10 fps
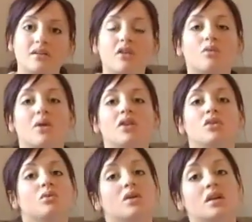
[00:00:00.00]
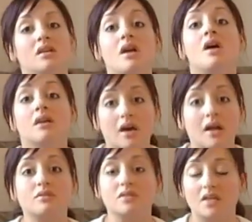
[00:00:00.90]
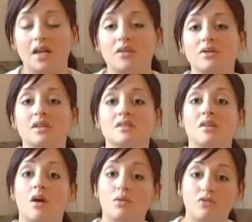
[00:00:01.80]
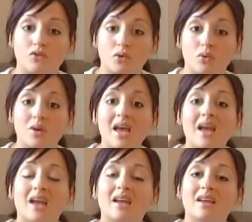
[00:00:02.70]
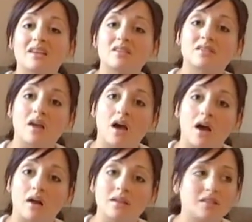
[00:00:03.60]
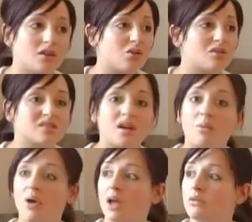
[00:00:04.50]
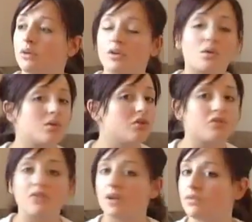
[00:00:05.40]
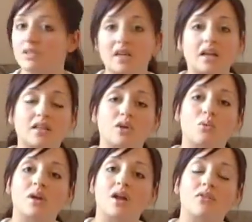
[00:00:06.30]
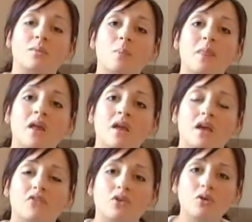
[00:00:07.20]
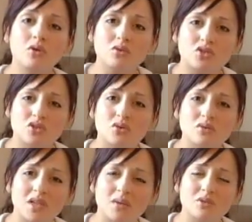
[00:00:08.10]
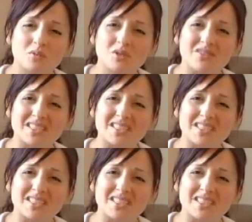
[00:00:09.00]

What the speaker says: another way that you can cut out those calories with food is, let's say you're going to Subway or you're going to your favorite deli or whatever. If you use 2 tablespoons of